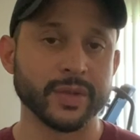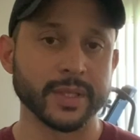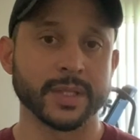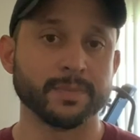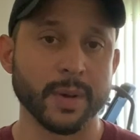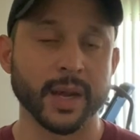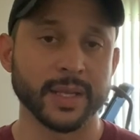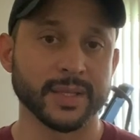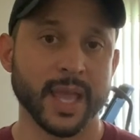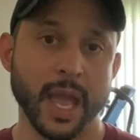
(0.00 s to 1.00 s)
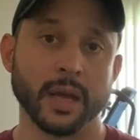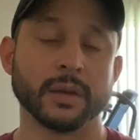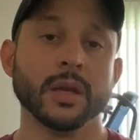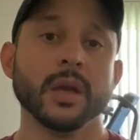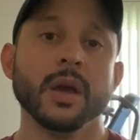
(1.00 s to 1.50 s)
this body
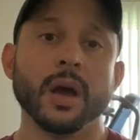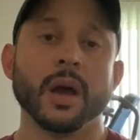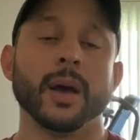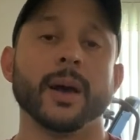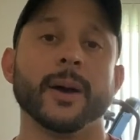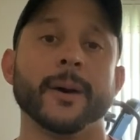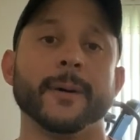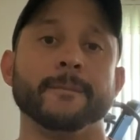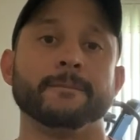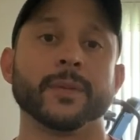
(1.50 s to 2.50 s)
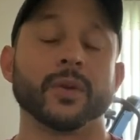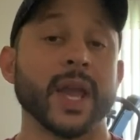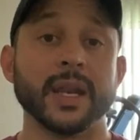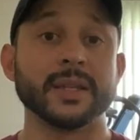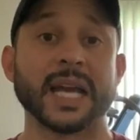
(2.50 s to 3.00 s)
scan? Or
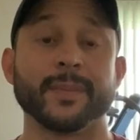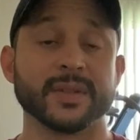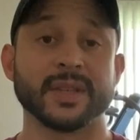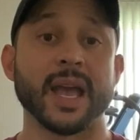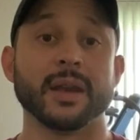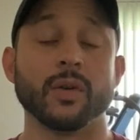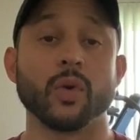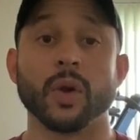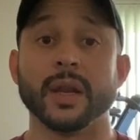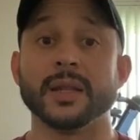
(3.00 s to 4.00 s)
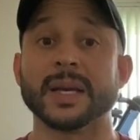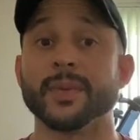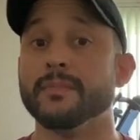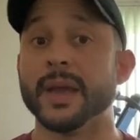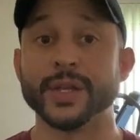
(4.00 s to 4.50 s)
any type of scan or any type
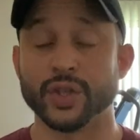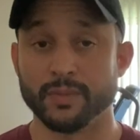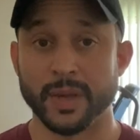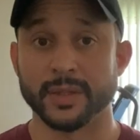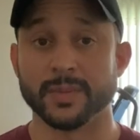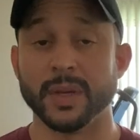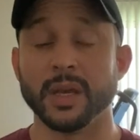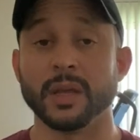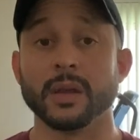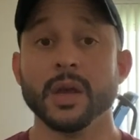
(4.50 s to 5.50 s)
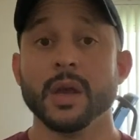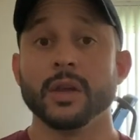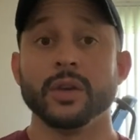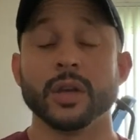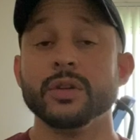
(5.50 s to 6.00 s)
of measurements, meaning
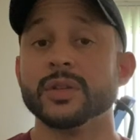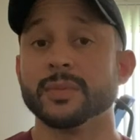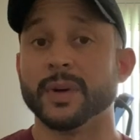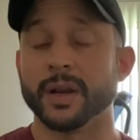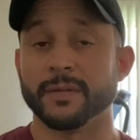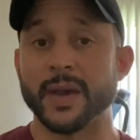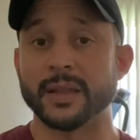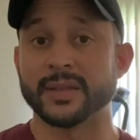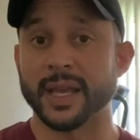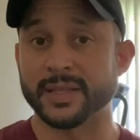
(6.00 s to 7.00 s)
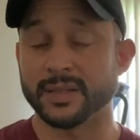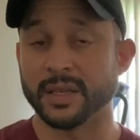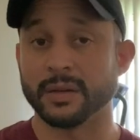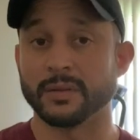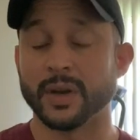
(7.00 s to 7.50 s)
you can use a body fat
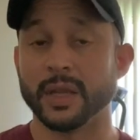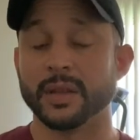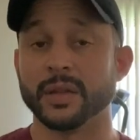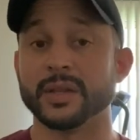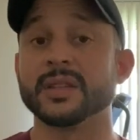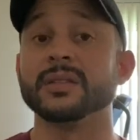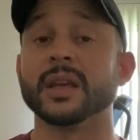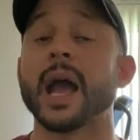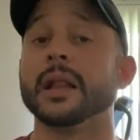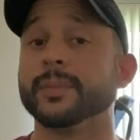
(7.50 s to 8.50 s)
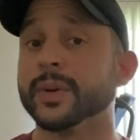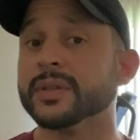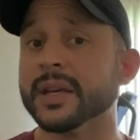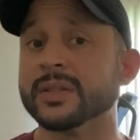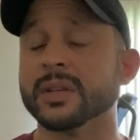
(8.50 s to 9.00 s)
testing, right? The caliper
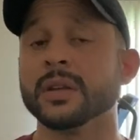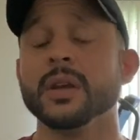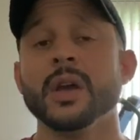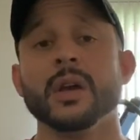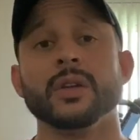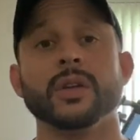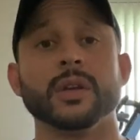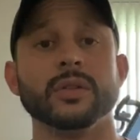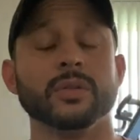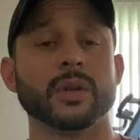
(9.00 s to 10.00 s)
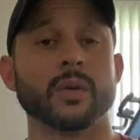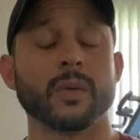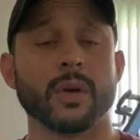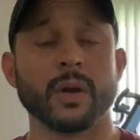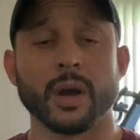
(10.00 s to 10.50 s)
testing. You can do the
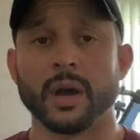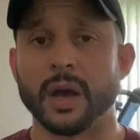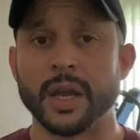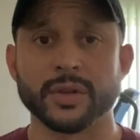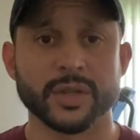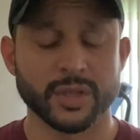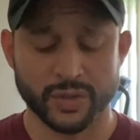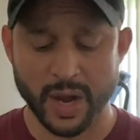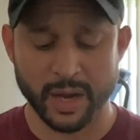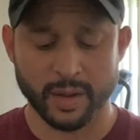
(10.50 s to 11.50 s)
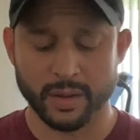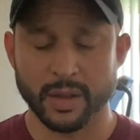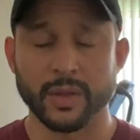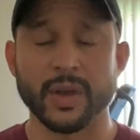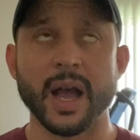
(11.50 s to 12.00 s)

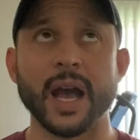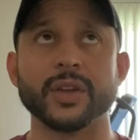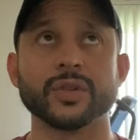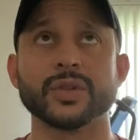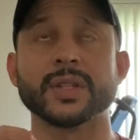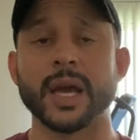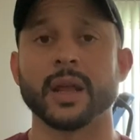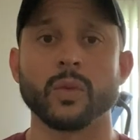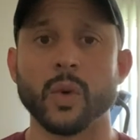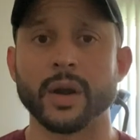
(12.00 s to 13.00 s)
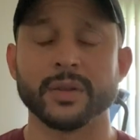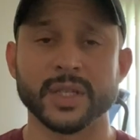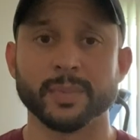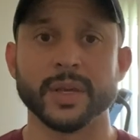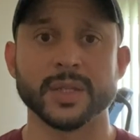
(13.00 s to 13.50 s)
hydrostatic water
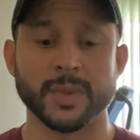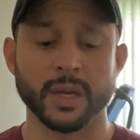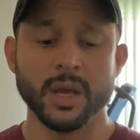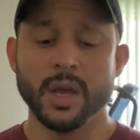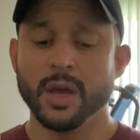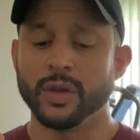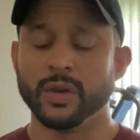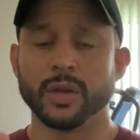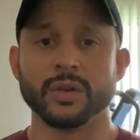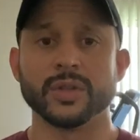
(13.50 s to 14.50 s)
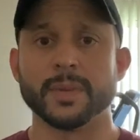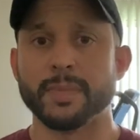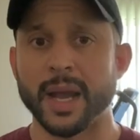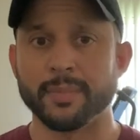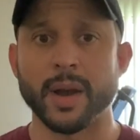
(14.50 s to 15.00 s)
displacement. You can use a
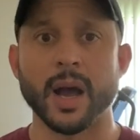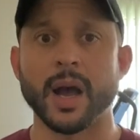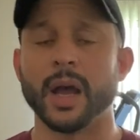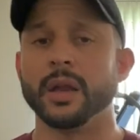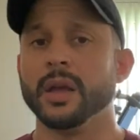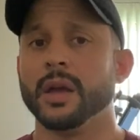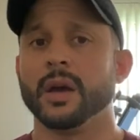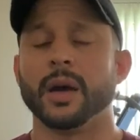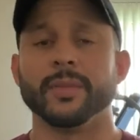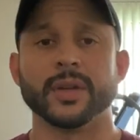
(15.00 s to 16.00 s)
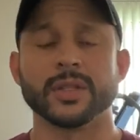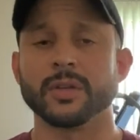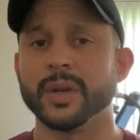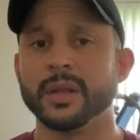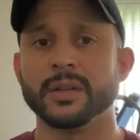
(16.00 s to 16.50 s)
bipod. There's so
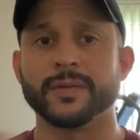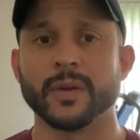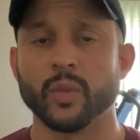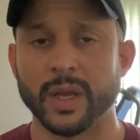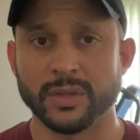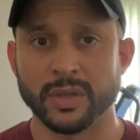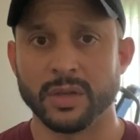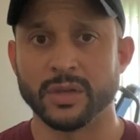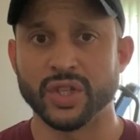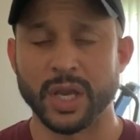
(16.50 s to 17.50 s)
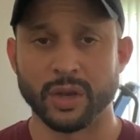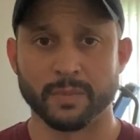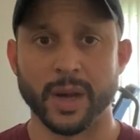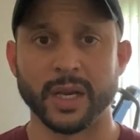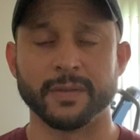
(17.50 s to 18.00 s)
many different ways you can check your
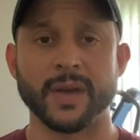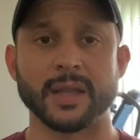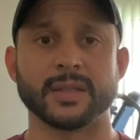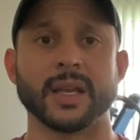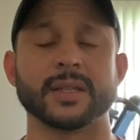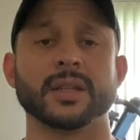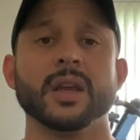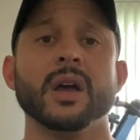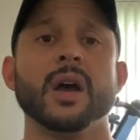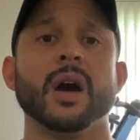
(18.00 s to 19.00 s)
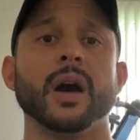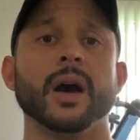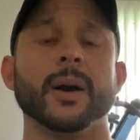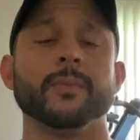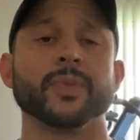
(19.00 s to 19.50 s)
body fat test.
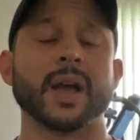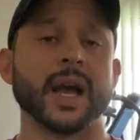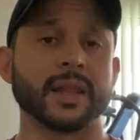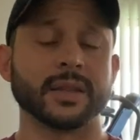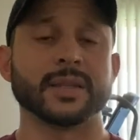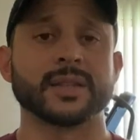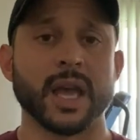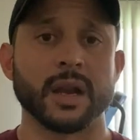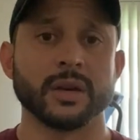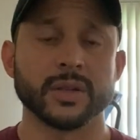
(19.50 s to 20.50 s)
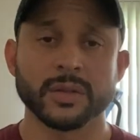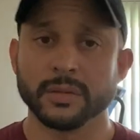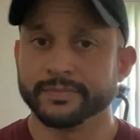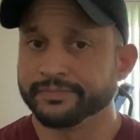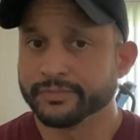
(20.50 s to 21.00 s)
I like the scanners.
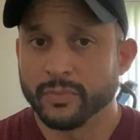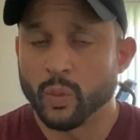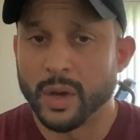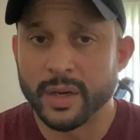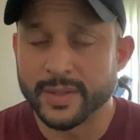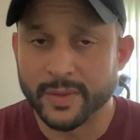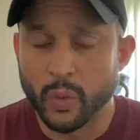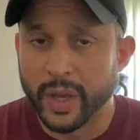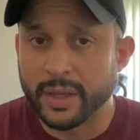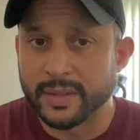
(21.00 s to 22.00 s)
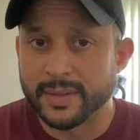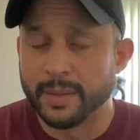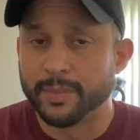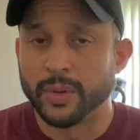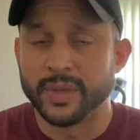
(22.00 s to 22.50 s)
One is quick,
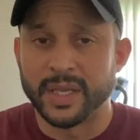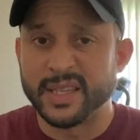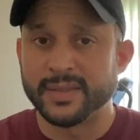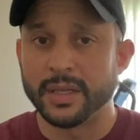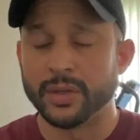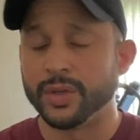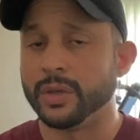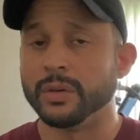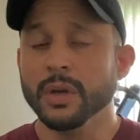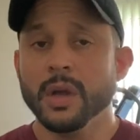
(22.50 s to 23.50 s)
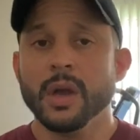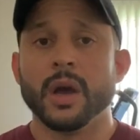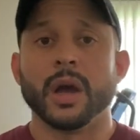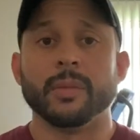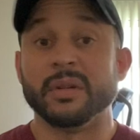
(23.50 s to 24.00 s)
simple, easy to do,
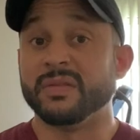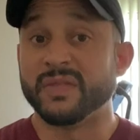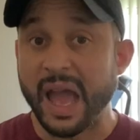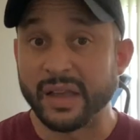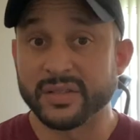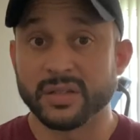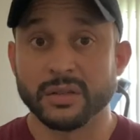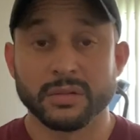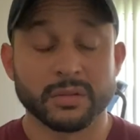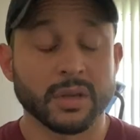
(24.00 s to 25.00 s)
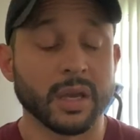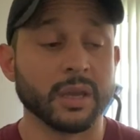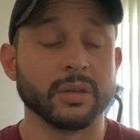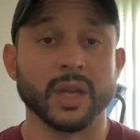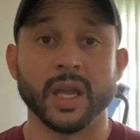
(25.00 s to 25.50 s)
and fast. Okay,
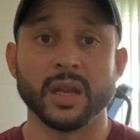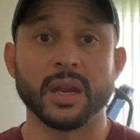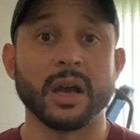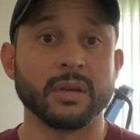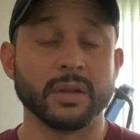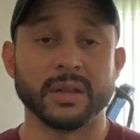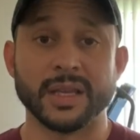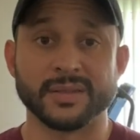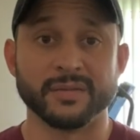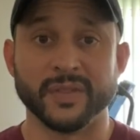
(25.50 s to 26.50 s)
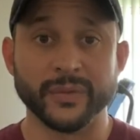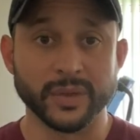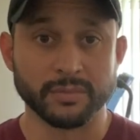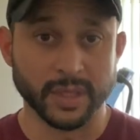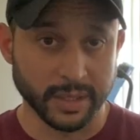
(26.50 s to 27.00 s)
you're in and out in less than
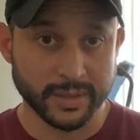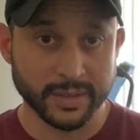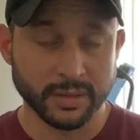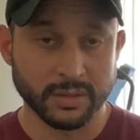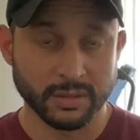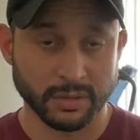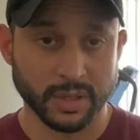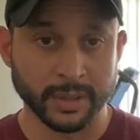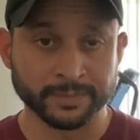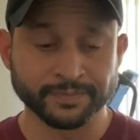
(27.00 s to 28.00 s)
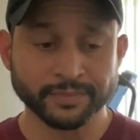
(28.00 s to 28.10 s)
15 minutes. Okay,